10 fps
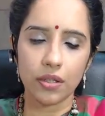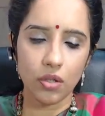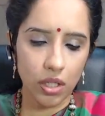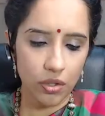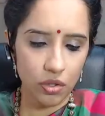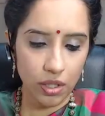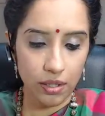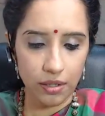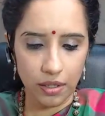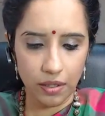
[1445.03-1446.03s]
had gone out
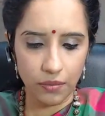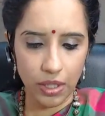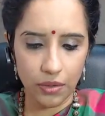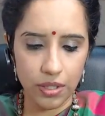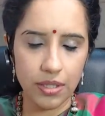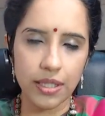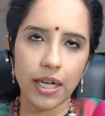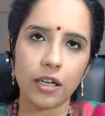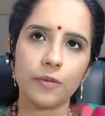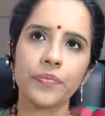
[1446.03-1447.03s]
together when I was in
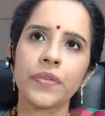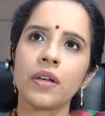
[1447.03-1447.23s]
Seattle.